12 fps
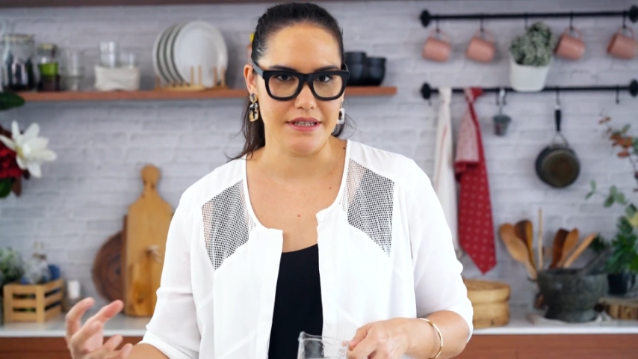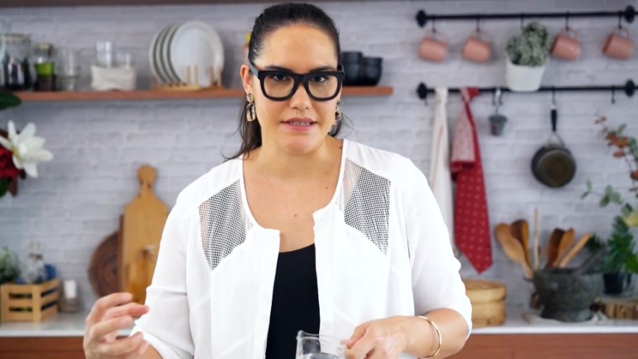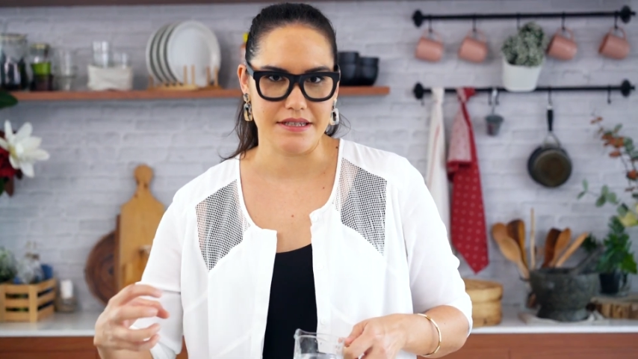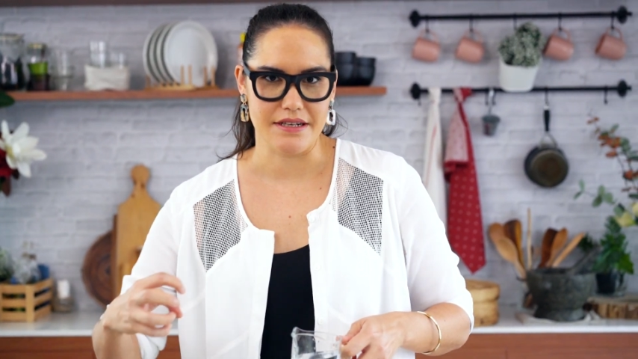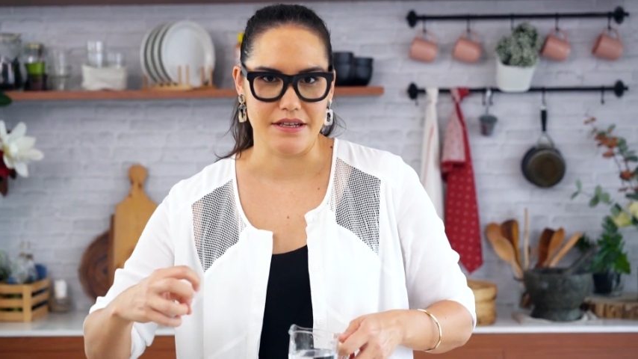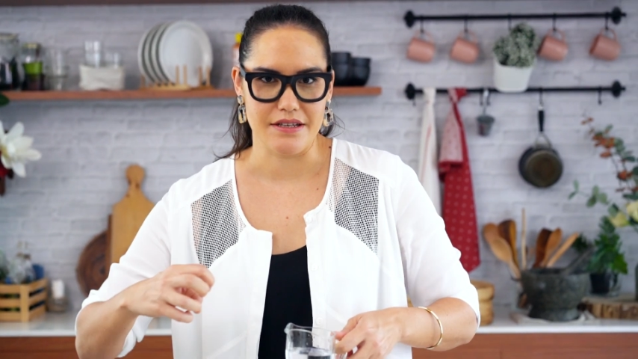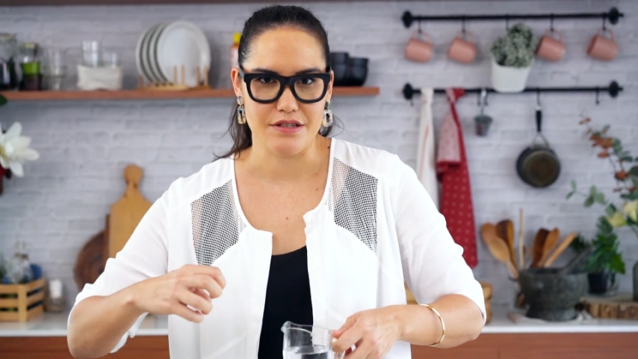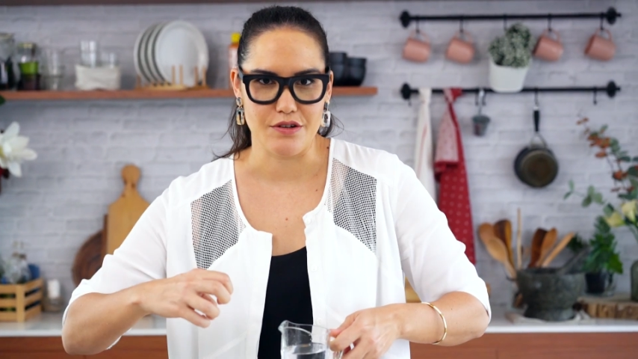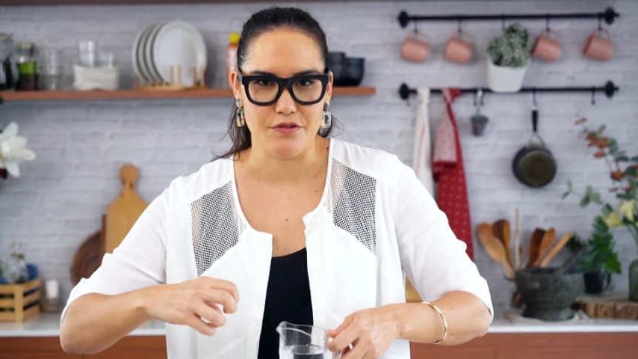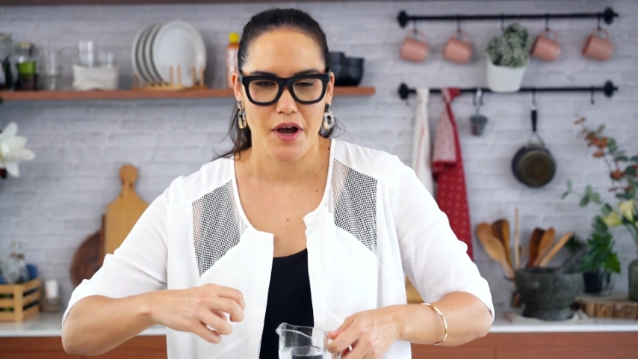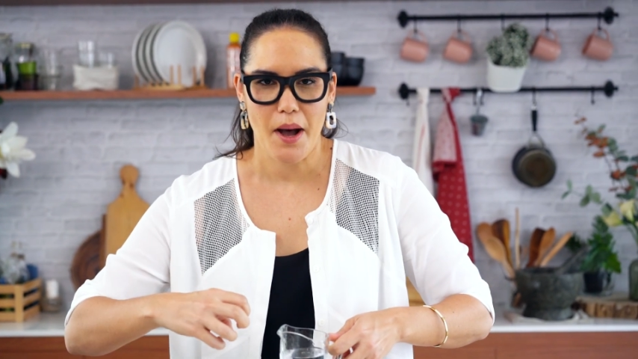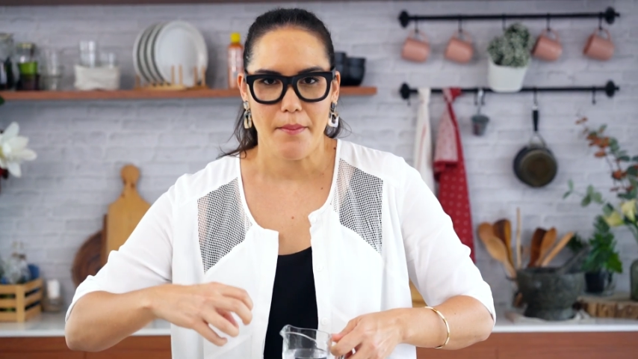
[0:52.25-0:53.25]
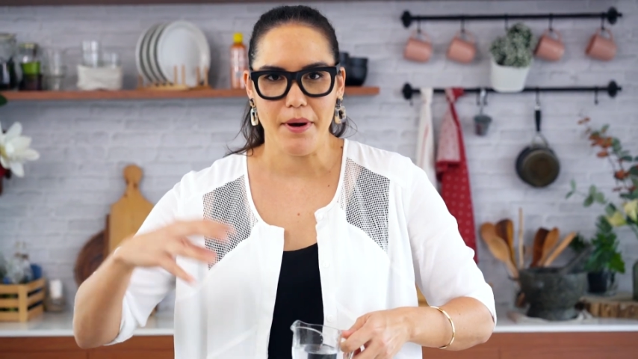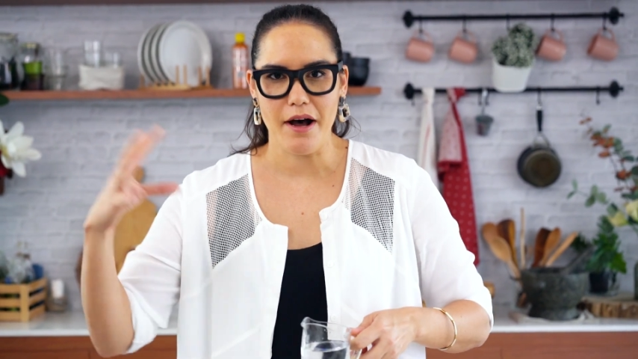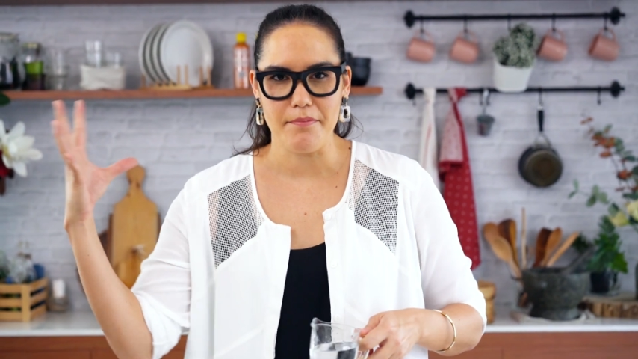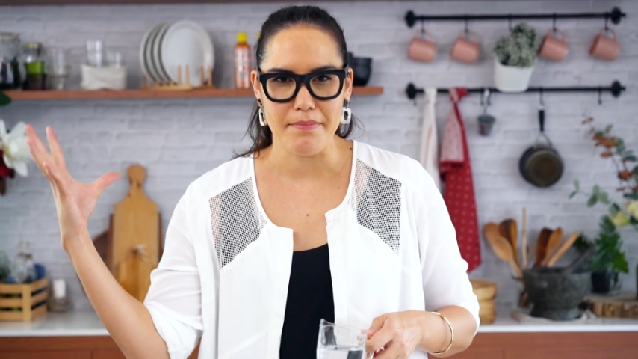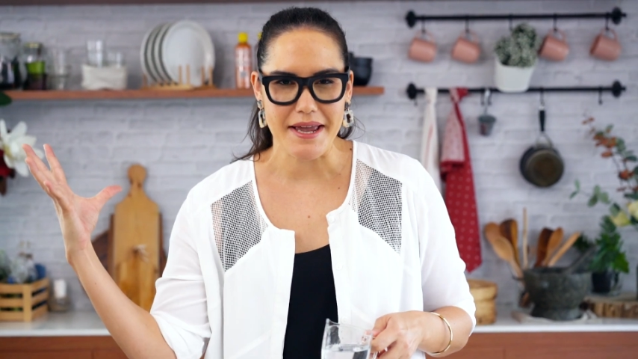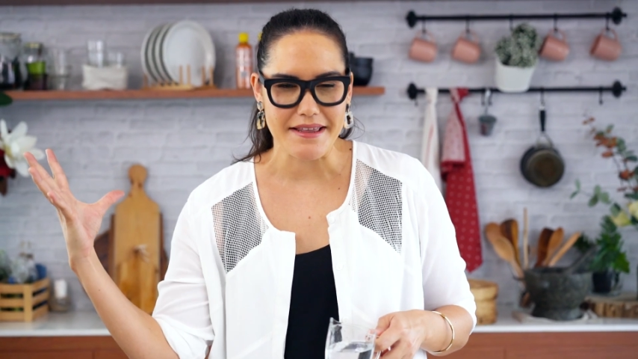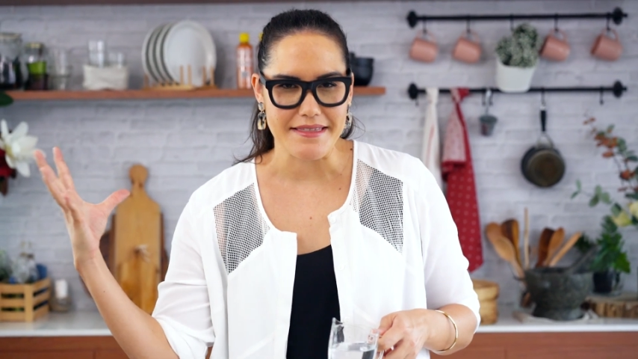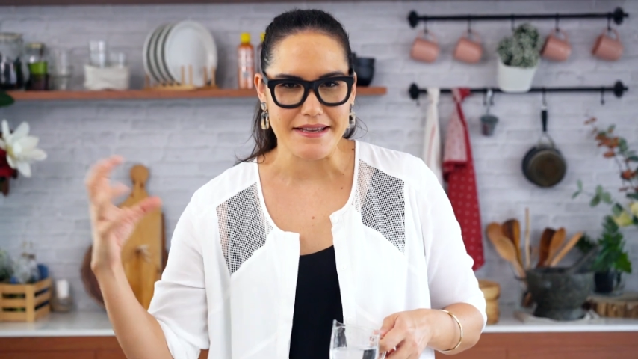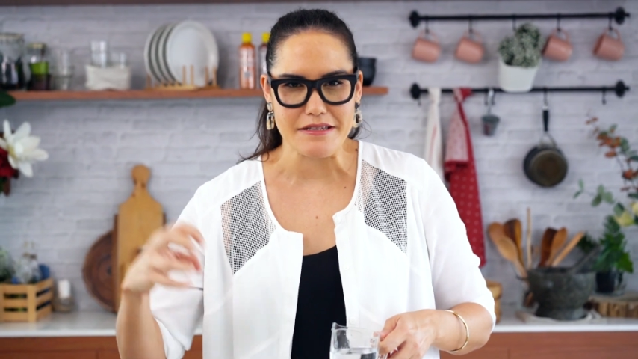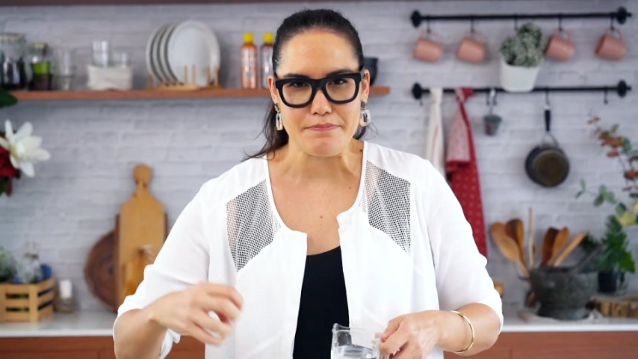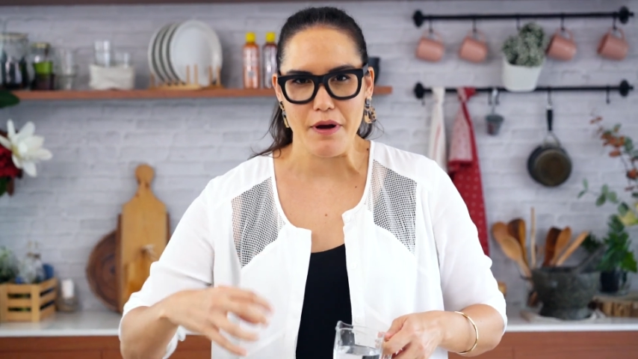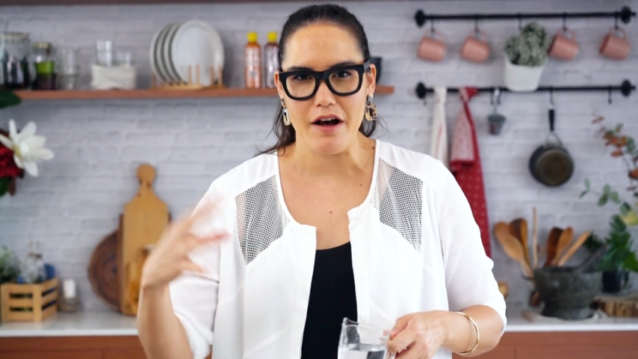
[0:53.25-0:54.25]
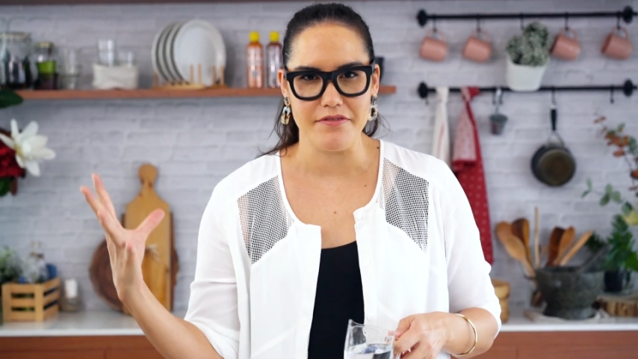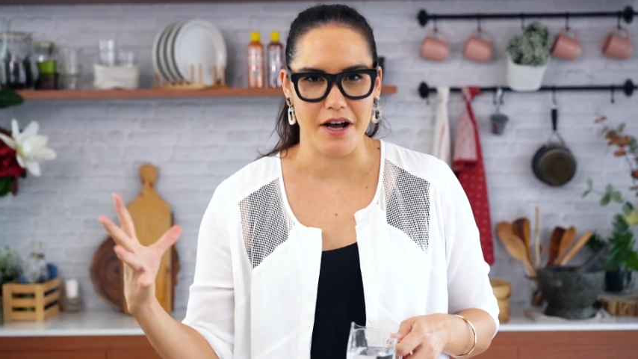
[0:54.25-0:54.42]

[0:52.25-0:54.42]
it's going to sort of make things puff